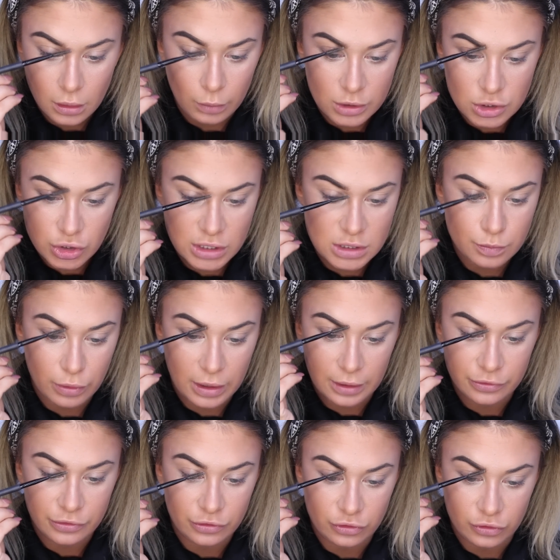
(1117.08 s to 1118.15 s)
I wish these
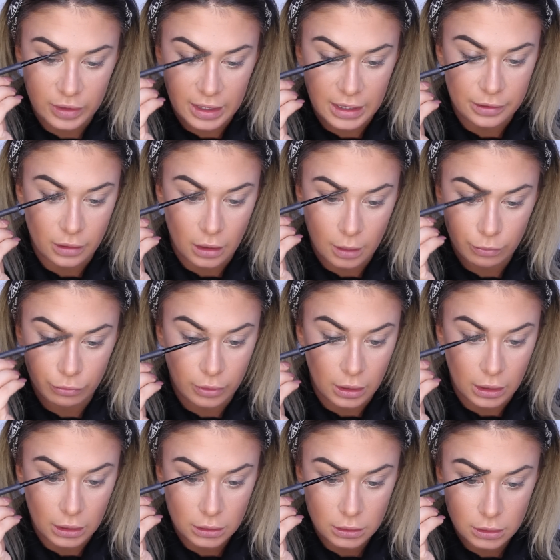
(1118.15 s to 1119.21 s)
brows stayed
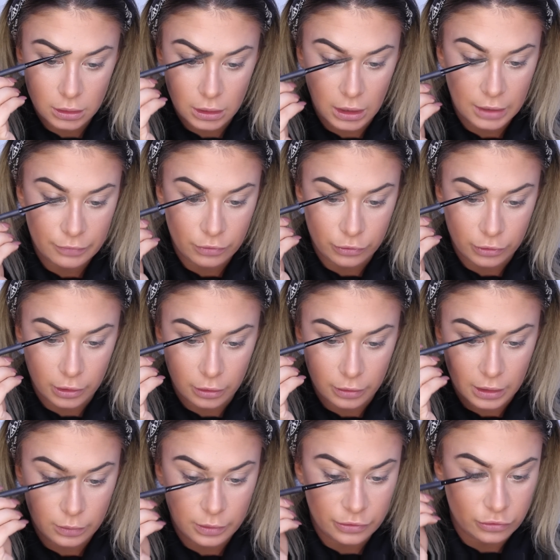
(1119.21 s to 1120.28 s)
upright. They never do.
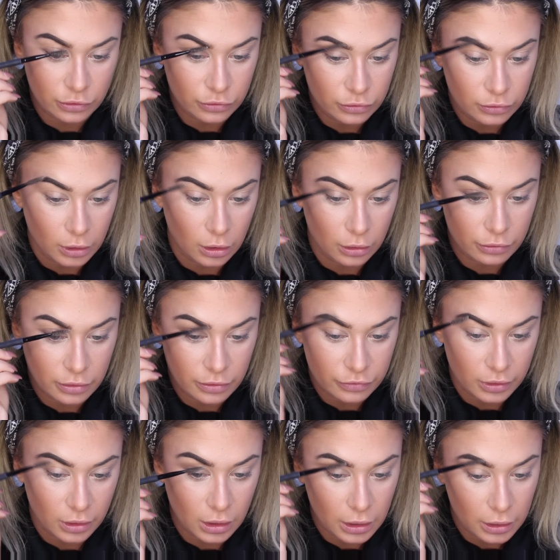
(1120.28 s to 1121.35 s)
They always just go to the
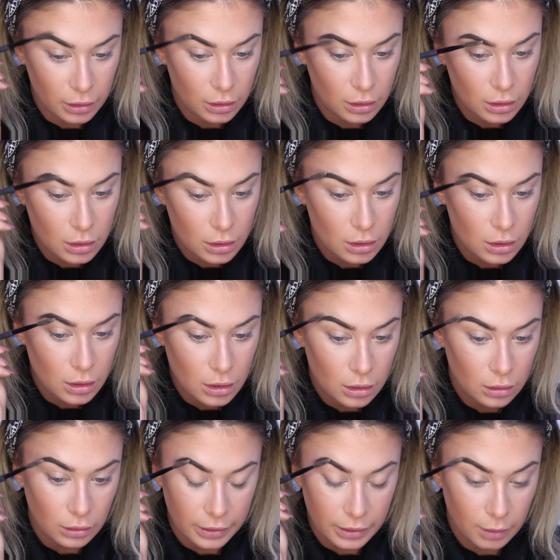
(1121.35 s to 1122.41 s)
side.
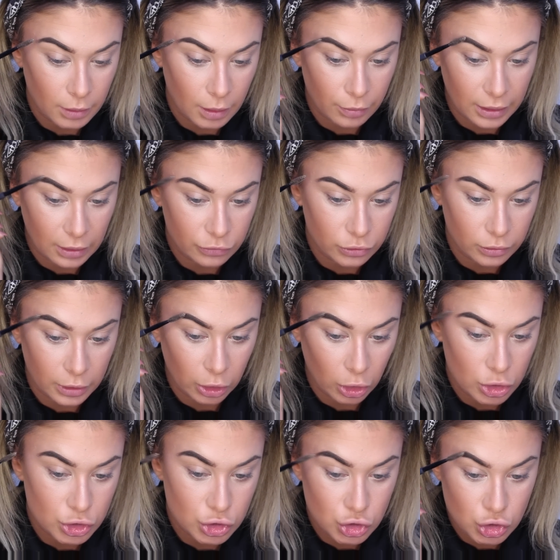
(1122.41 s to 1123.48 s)
I need my brows doing
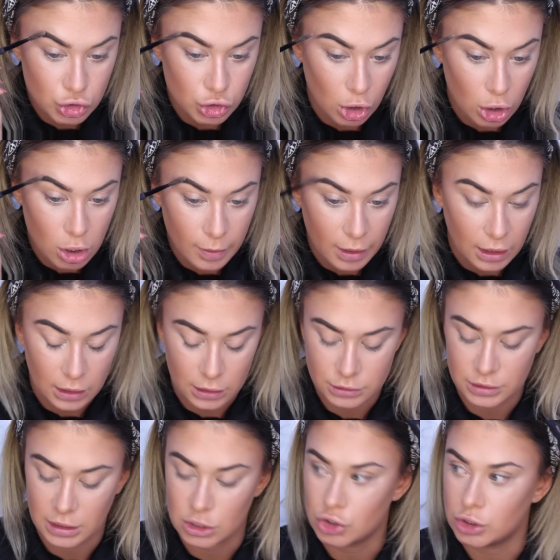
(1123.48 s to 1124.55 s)
so bad,
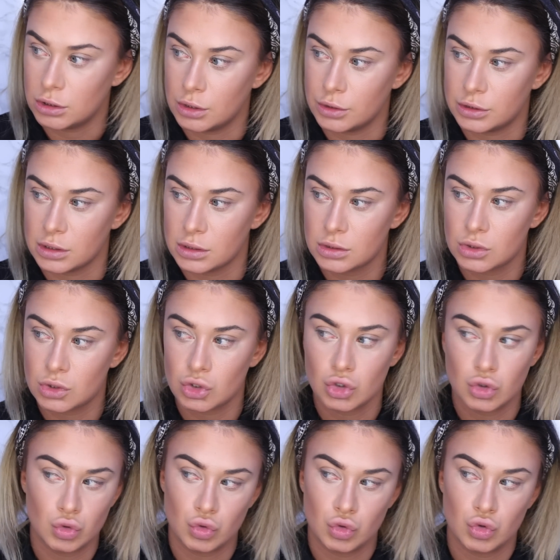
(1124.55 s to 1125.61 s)
in case you didn't notice.
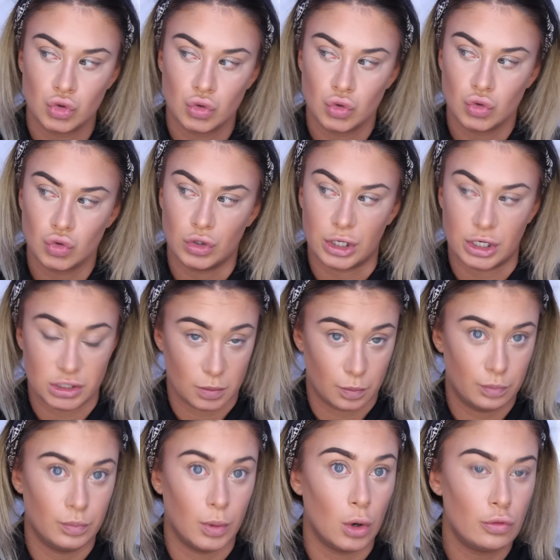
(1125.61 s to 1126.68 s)
That is a
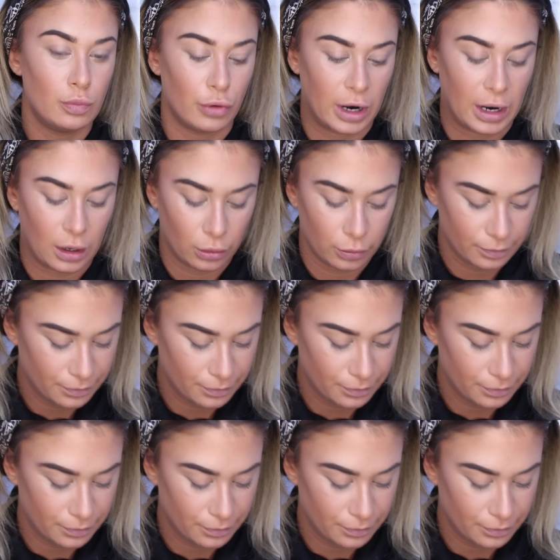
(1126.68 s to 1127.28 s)
bold brow.